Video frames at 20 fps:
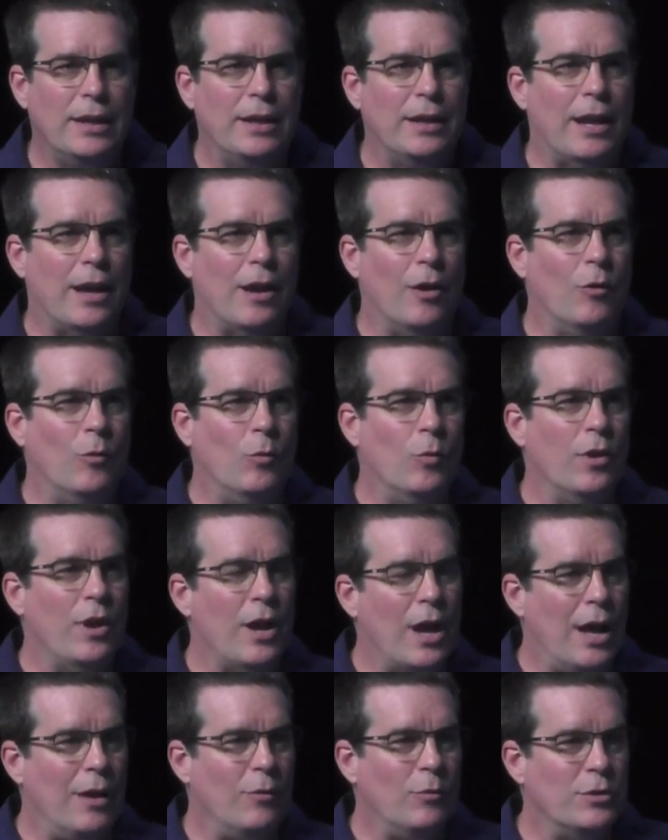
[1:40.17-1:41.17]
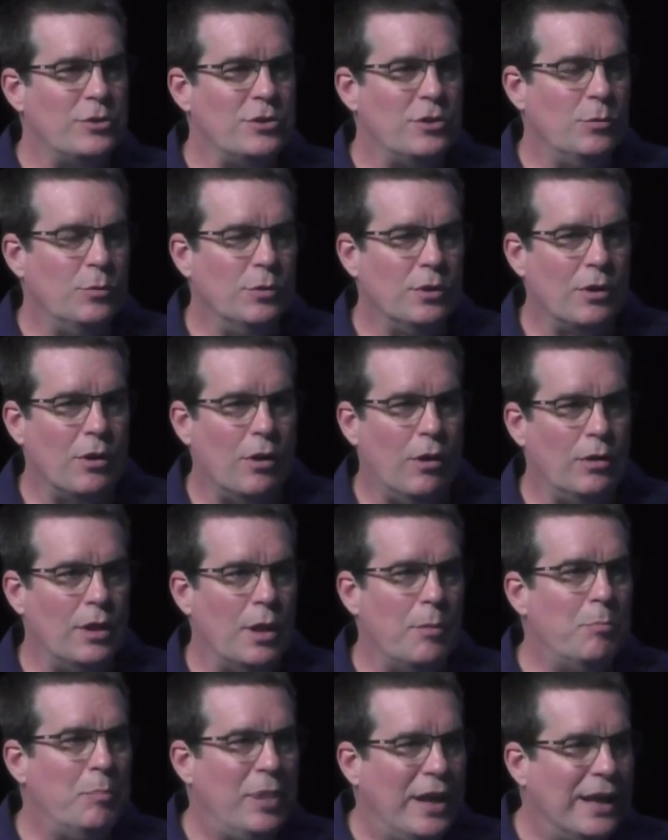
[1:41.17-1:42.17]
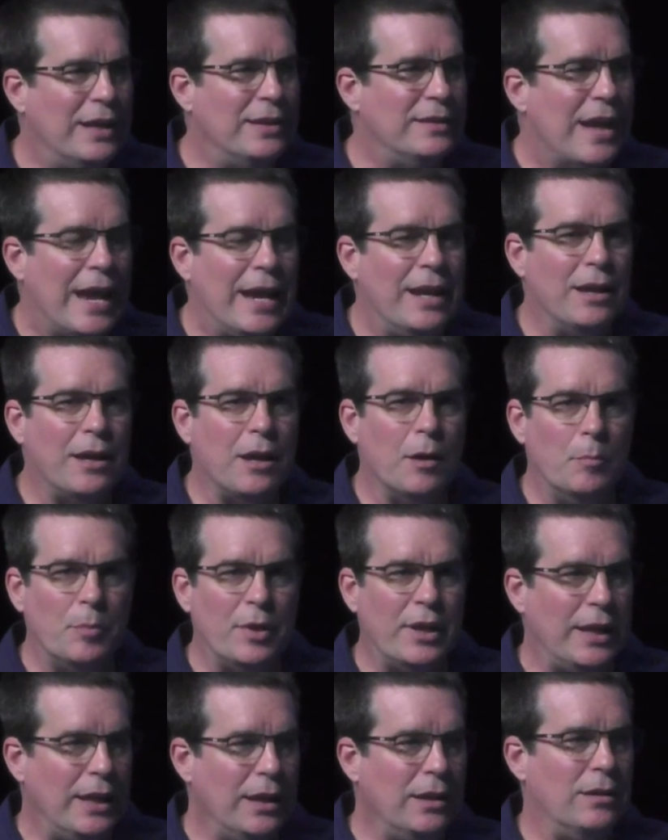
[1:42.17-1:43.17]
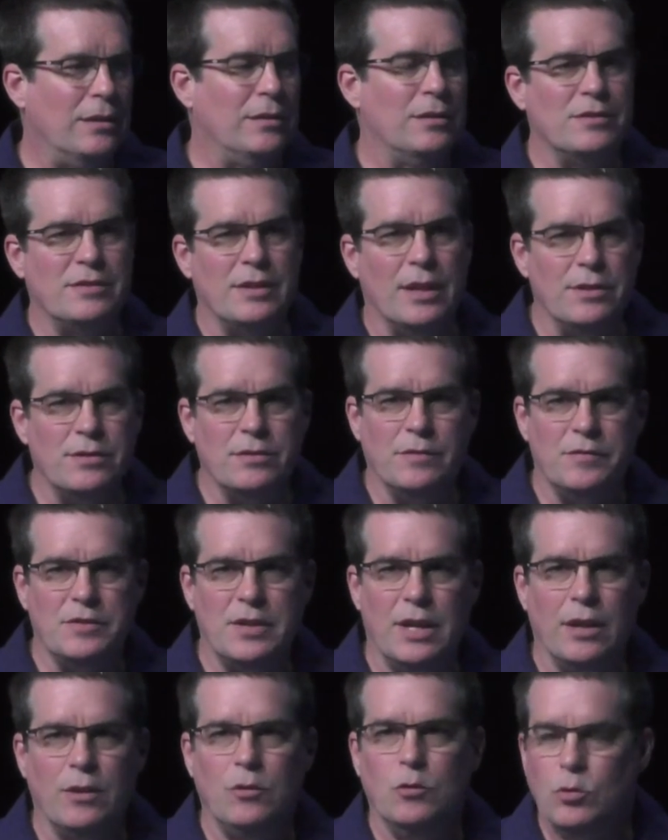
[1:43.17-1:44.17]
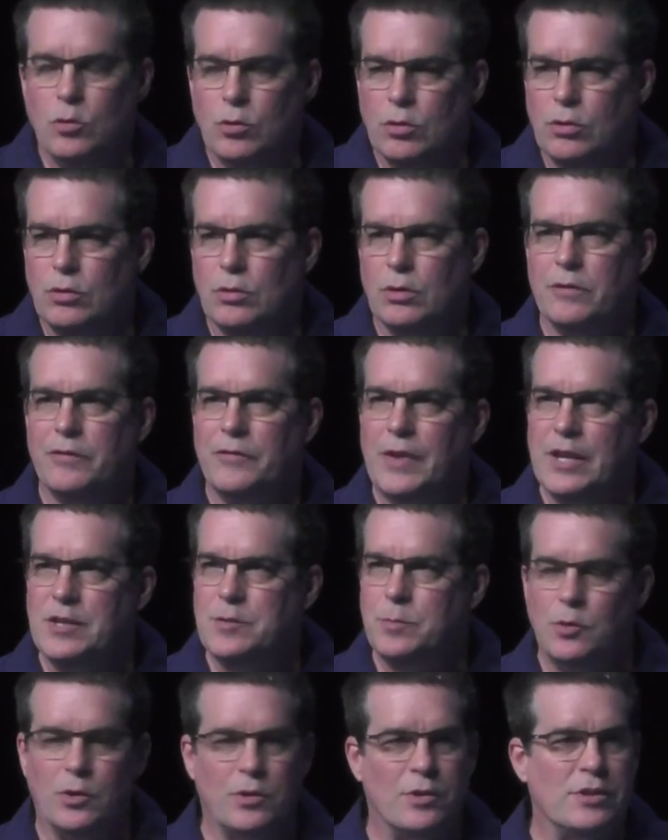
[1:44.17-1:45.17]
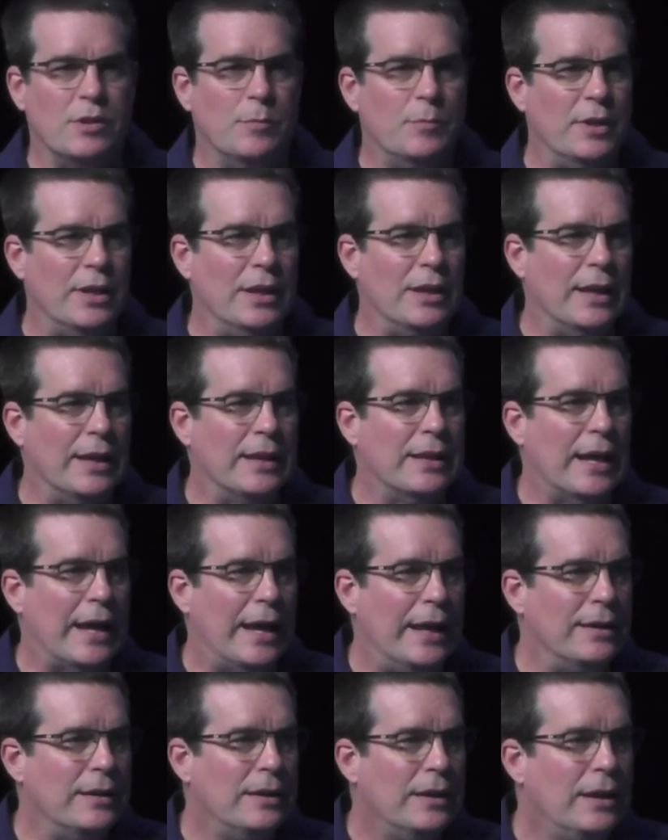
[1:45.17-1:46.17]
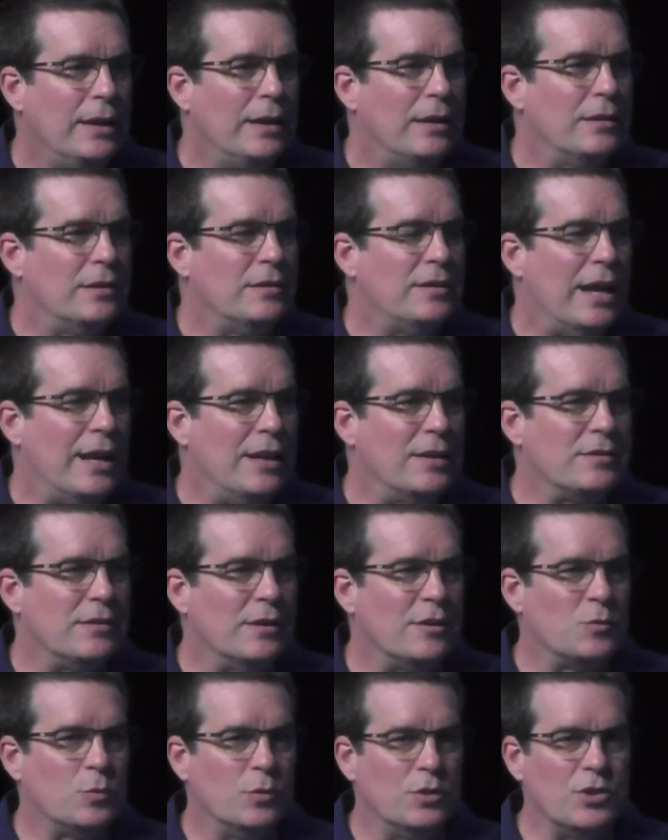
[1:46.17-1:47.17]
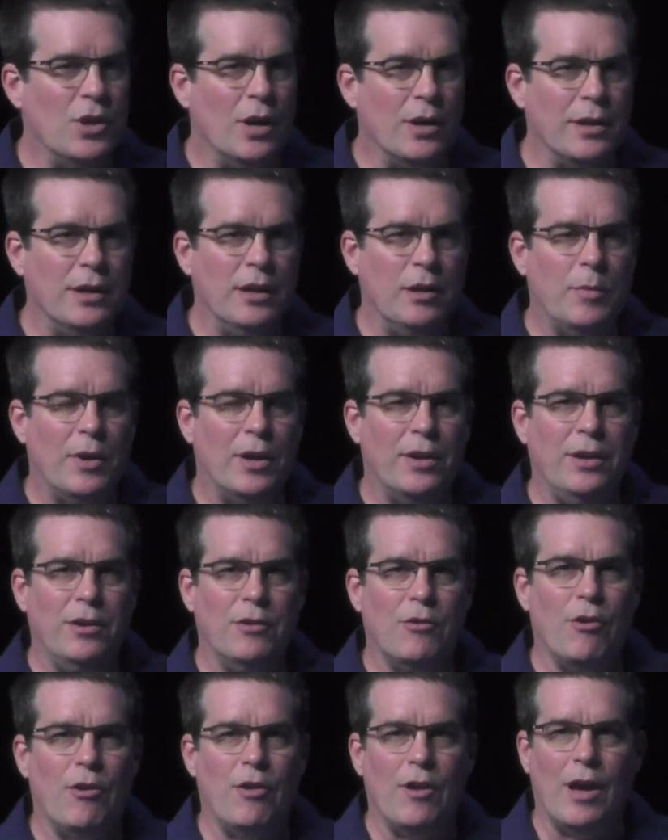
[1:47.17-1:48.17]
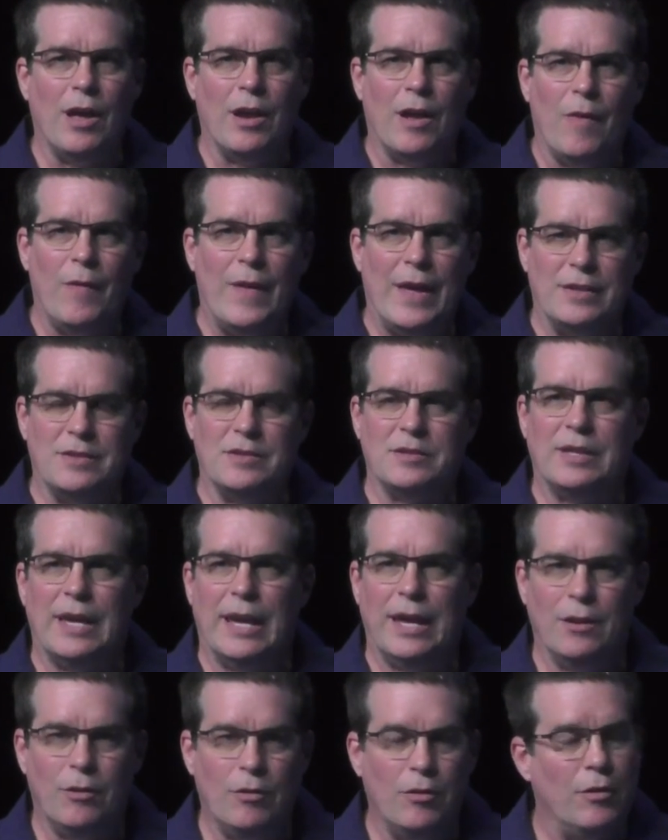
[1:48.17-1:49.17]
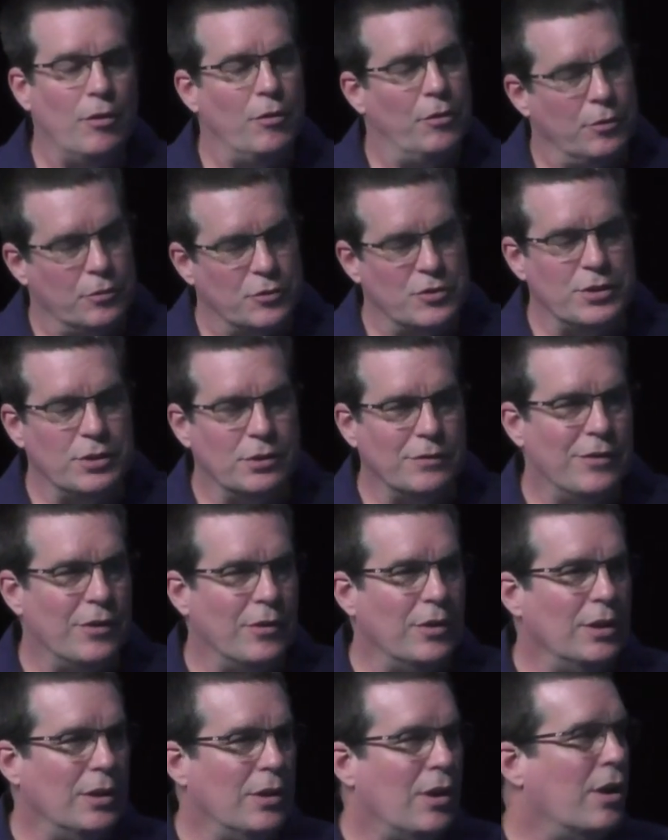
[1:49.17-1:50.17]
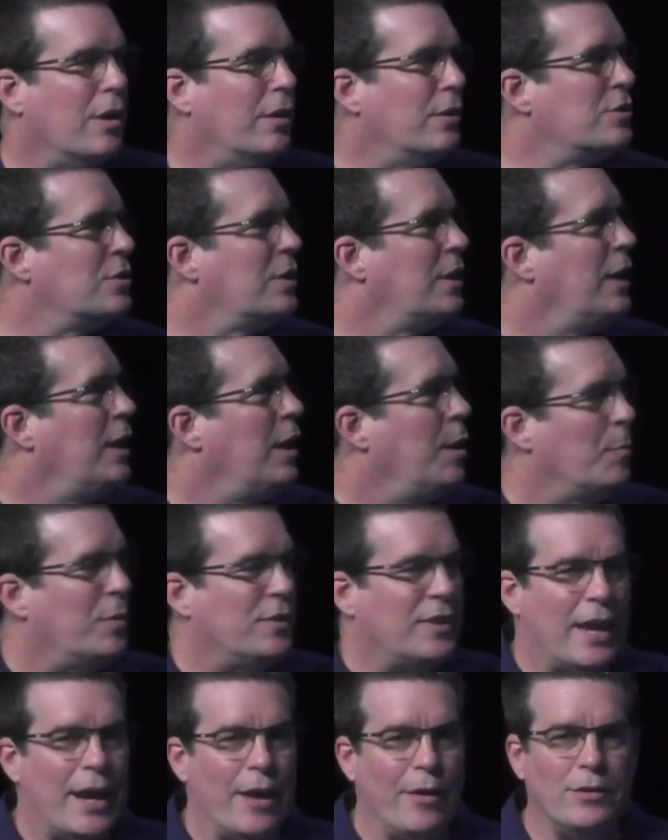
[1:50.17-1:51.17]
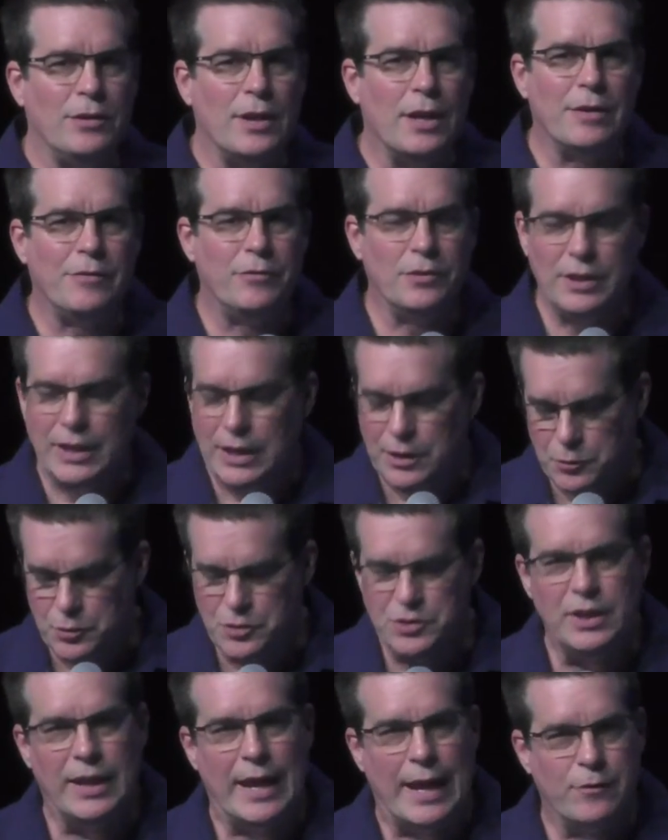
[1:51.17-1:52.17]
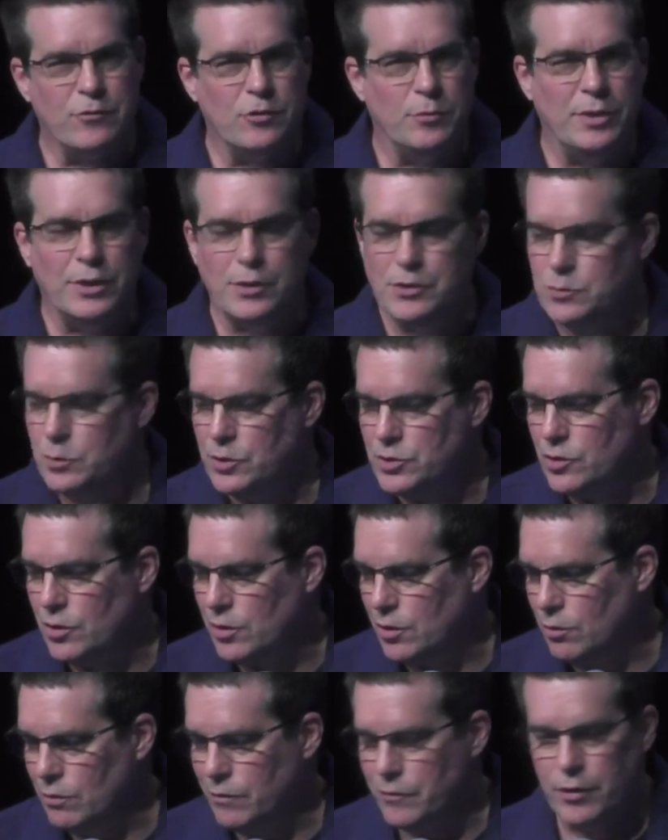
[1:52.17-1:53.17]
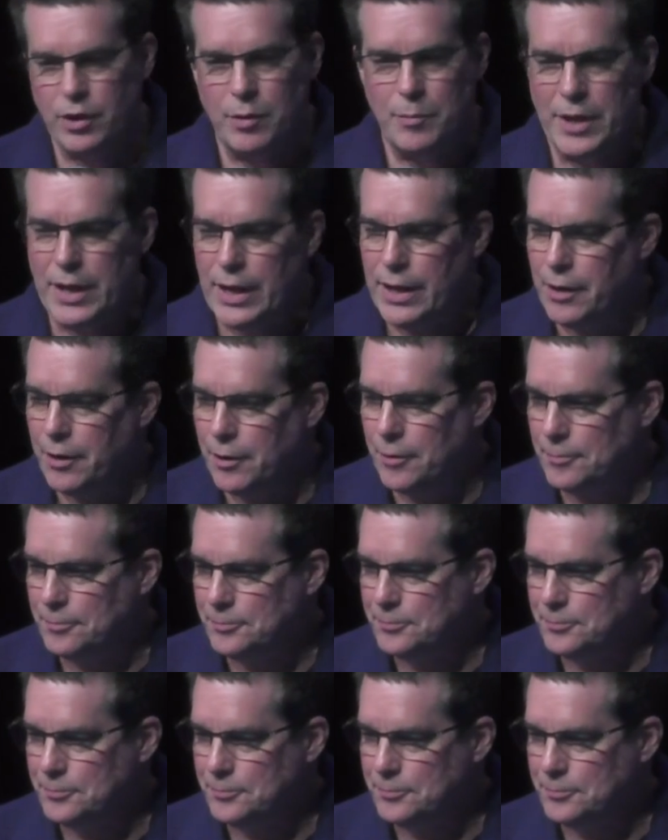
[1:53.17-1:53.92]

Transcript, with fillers: Now, uh, we're not what you would call a big data company in the sense of, say, Google or Facebook or somebody like that. The data sets we're talking about here are not on that scale, although they're still very large. But they have a lot of really interesting attributes, which I'll go over in a minute here.